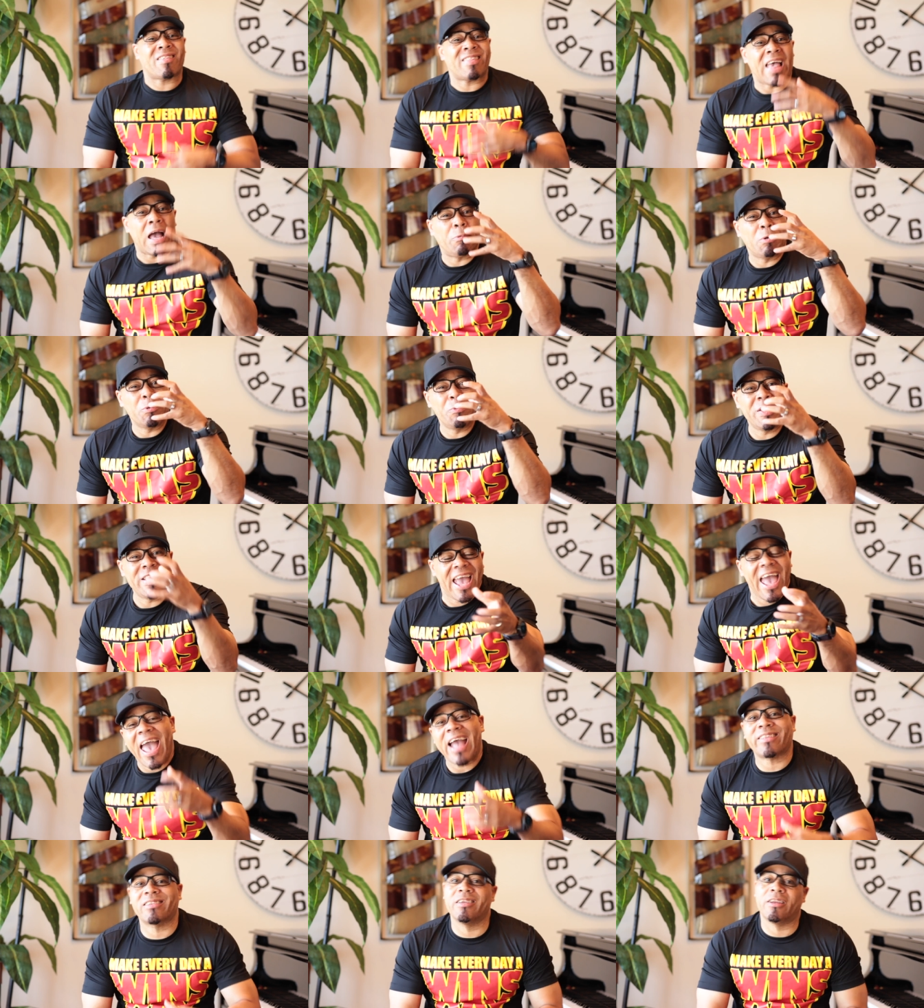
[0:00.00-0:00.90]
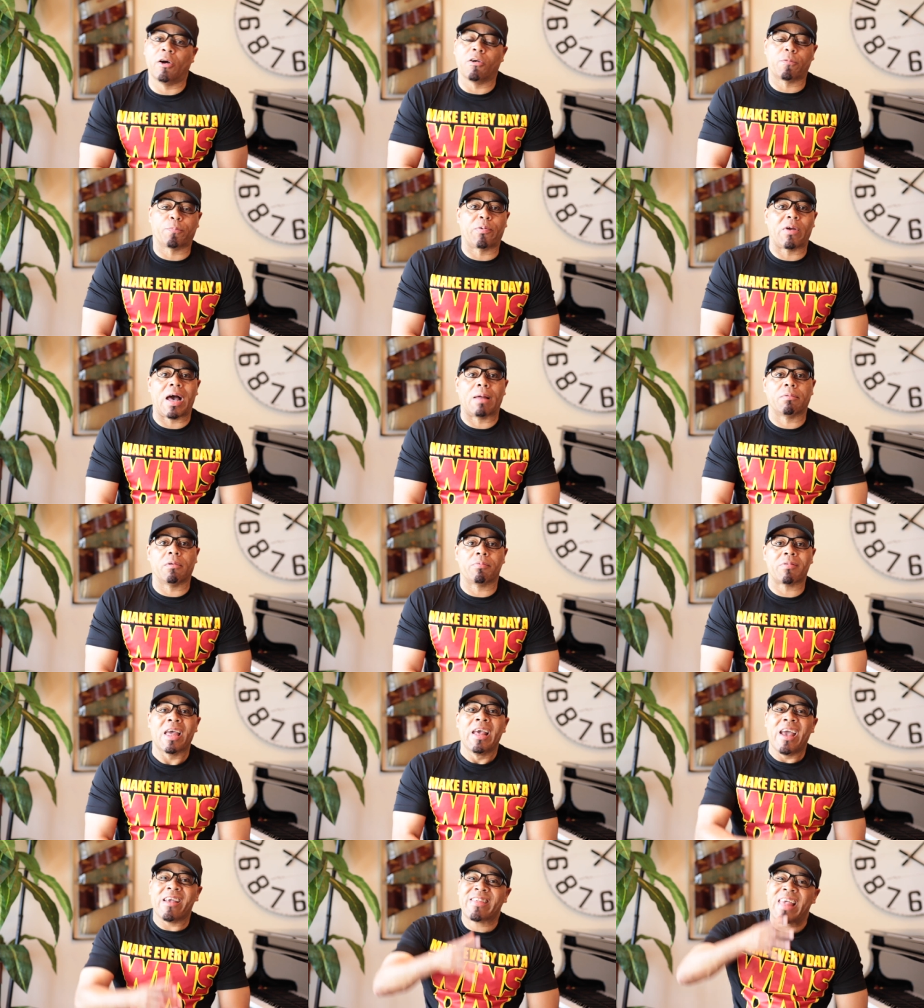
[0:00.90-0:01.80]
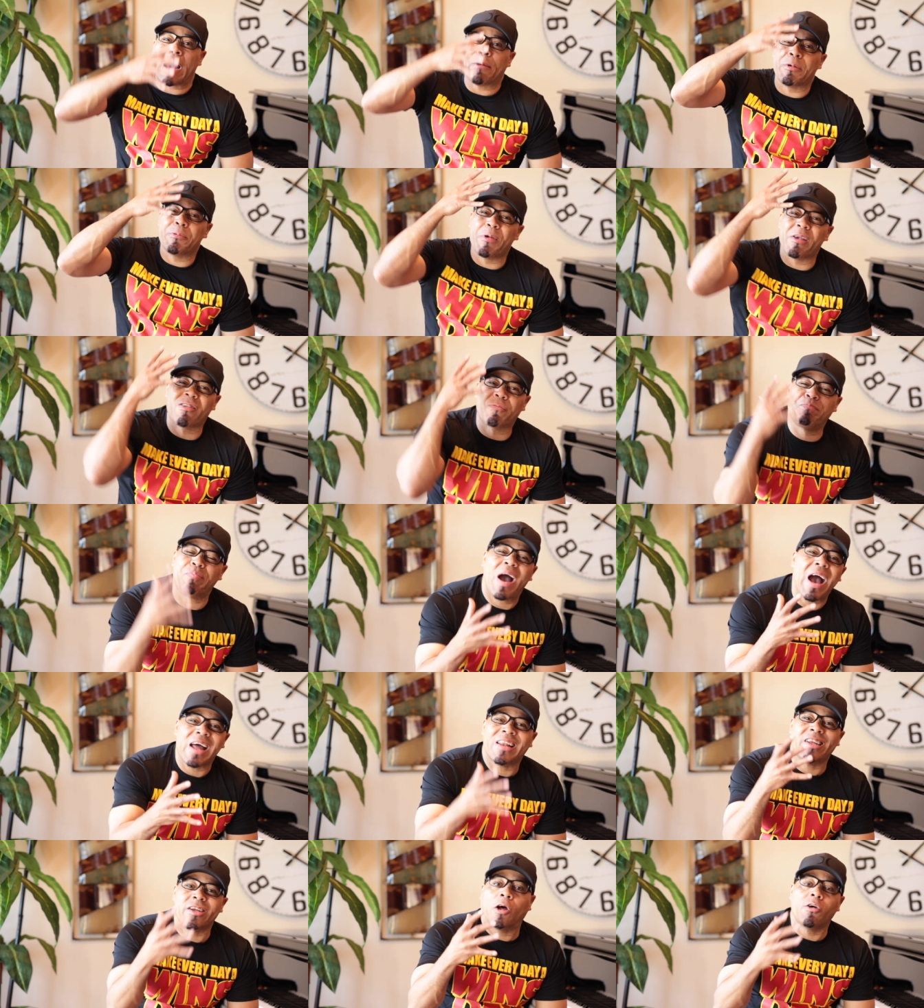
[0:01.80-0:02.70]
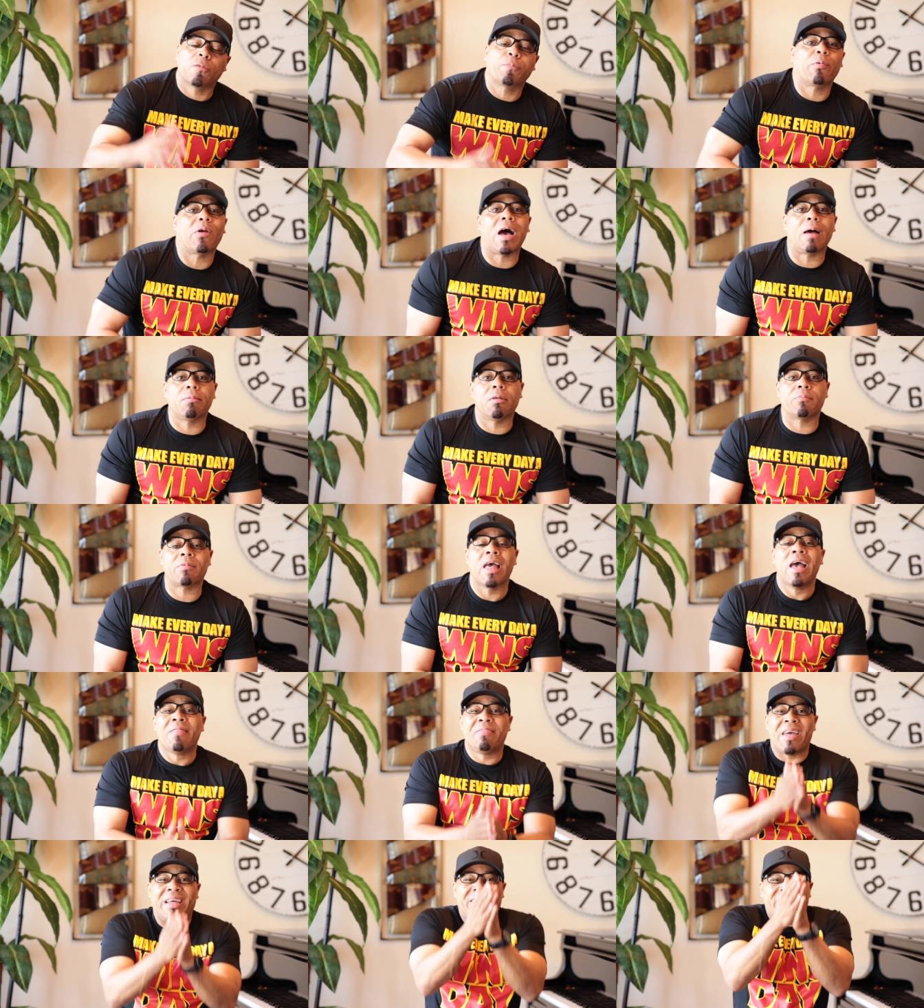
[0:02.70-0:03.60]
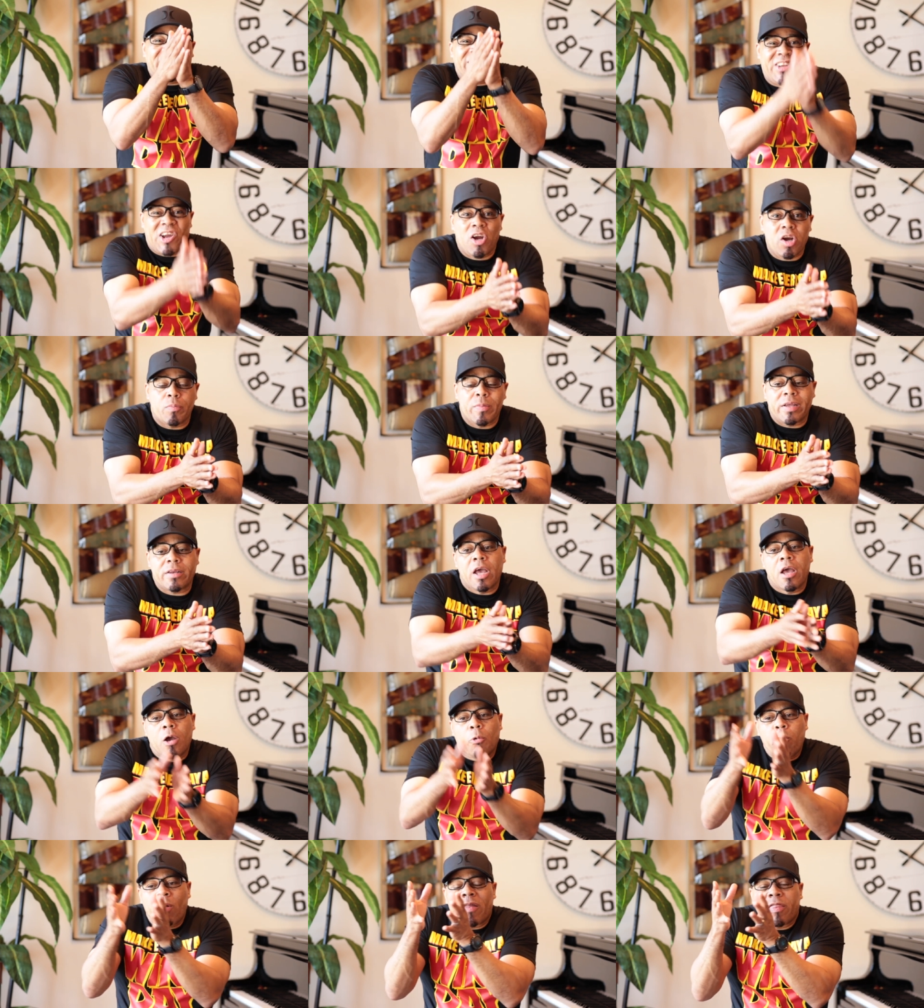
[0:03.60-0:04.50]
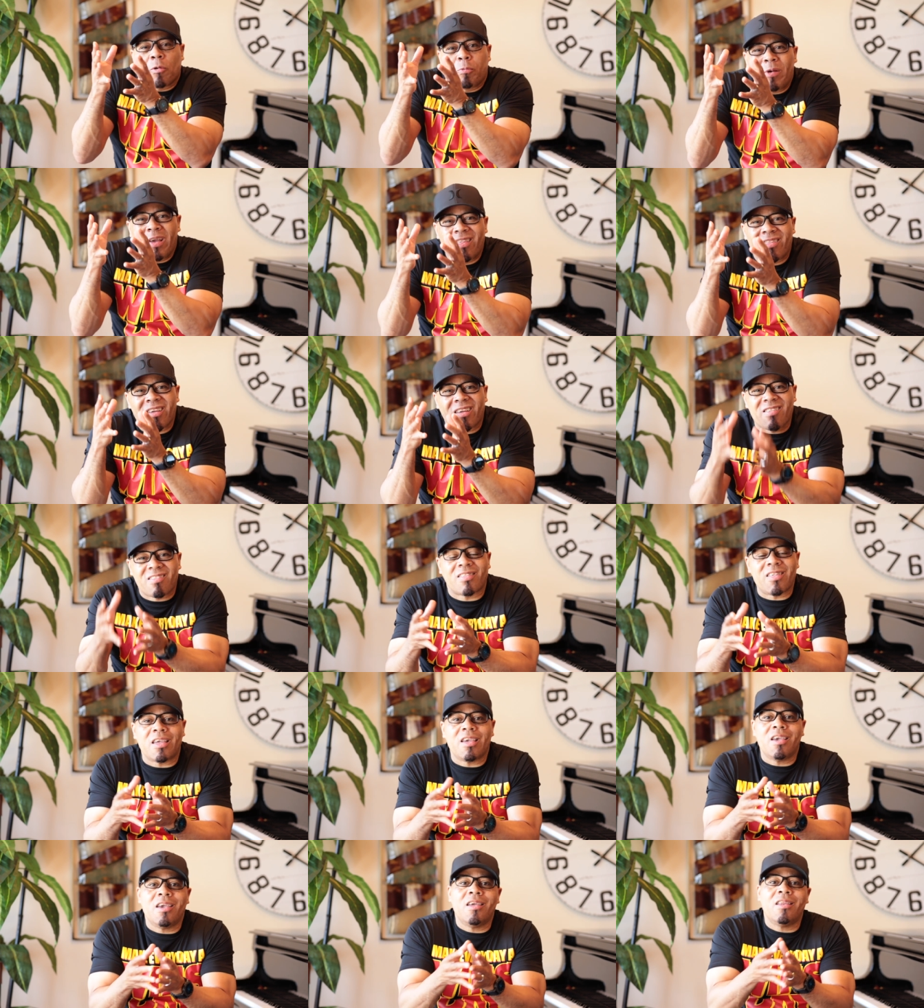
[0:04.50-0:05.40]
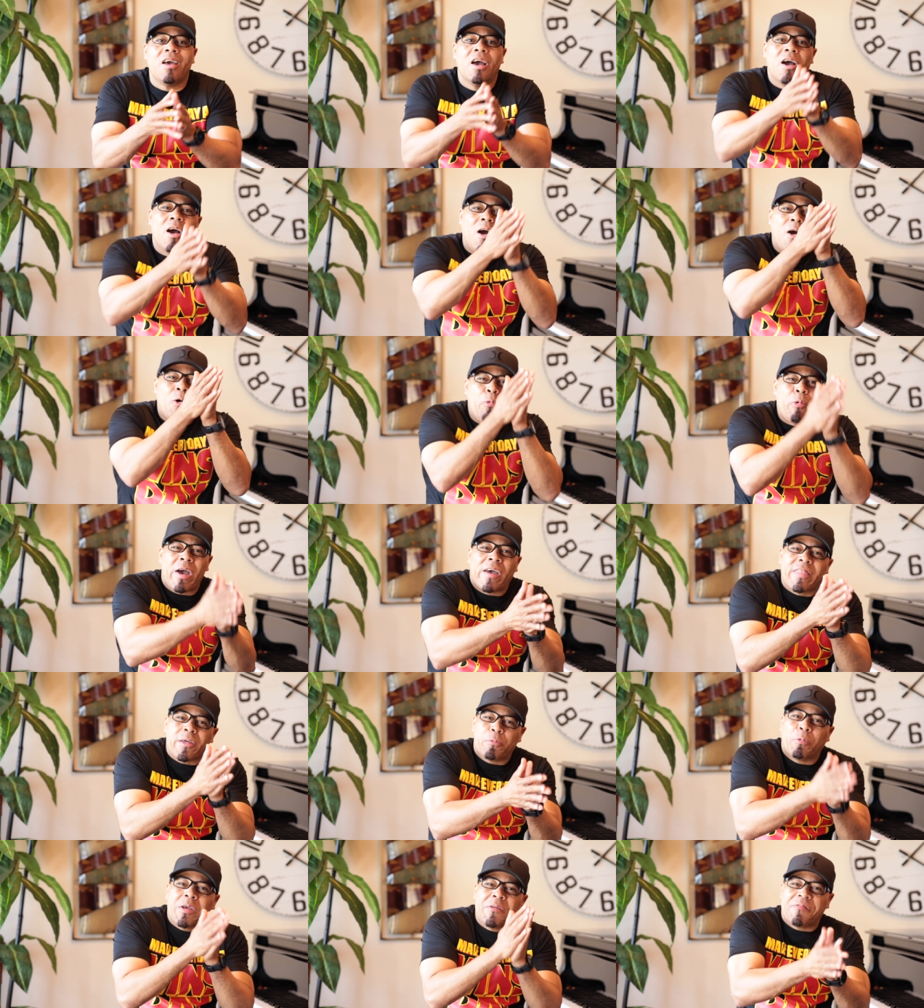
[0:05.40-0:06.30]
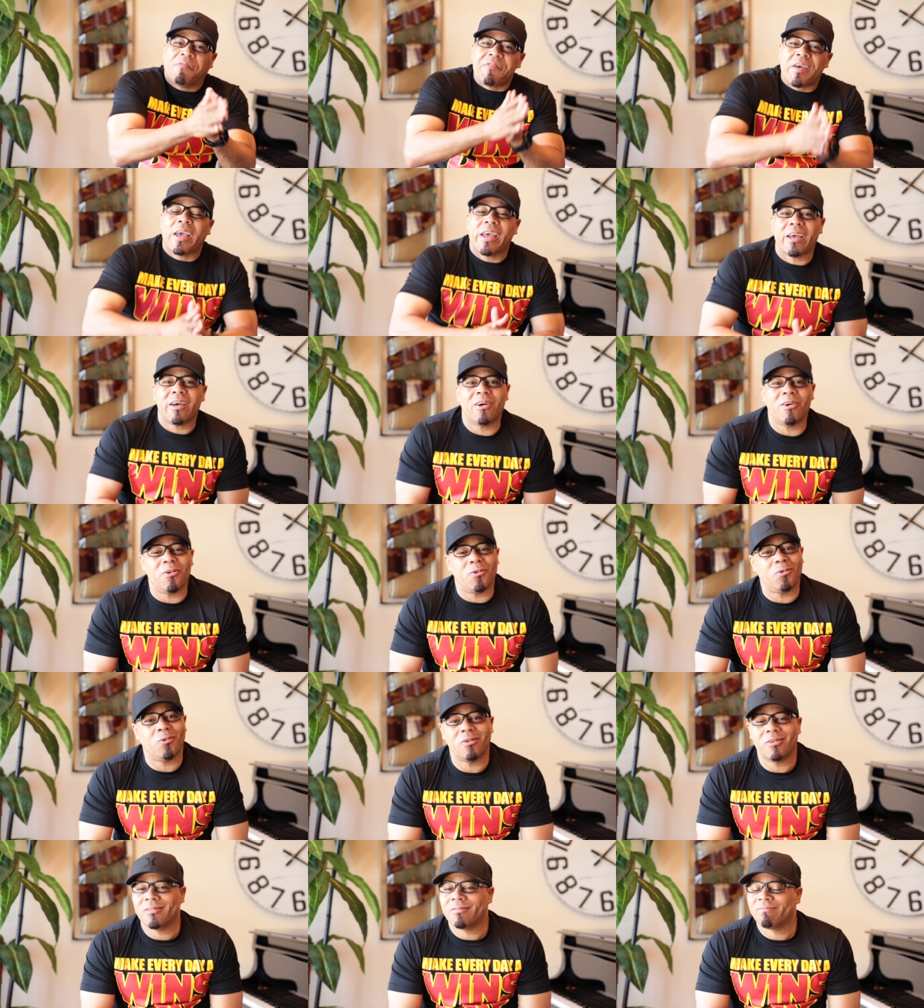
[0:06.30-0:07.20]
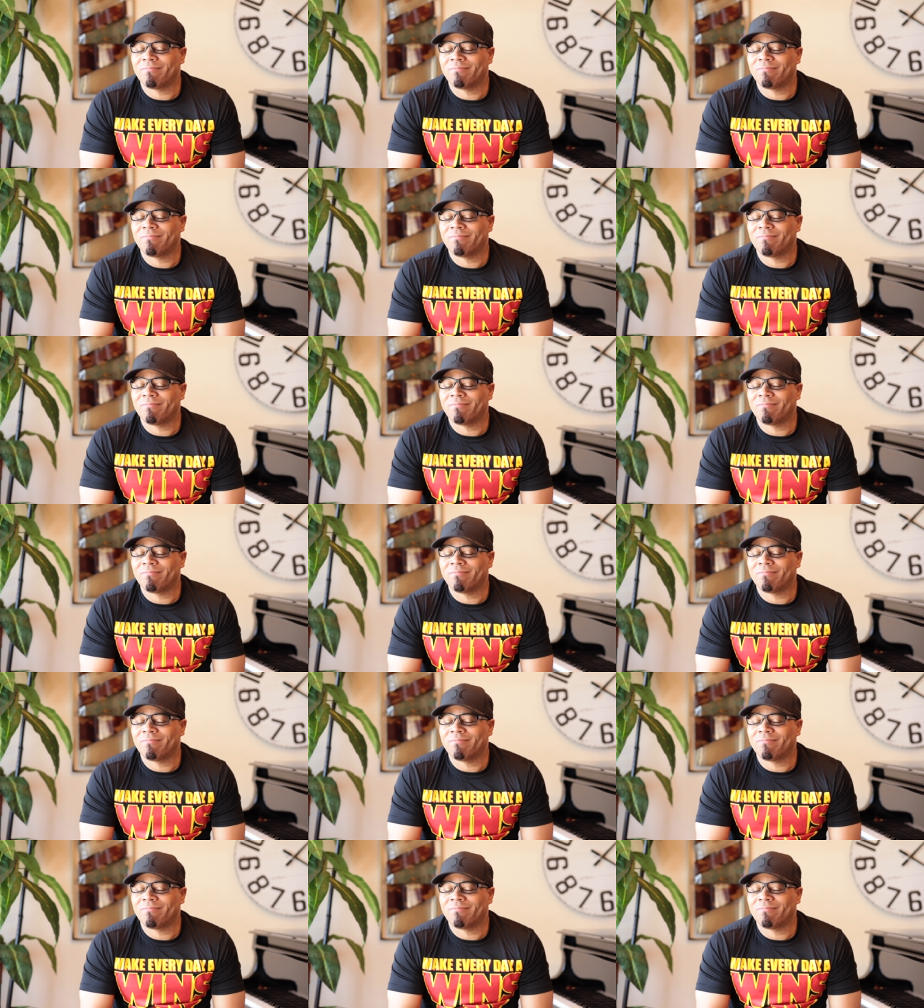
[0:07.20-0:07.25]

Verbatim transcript: But it's how we react to those problems, it's how we respond to those problems that determine whether we succeed or whether we fail.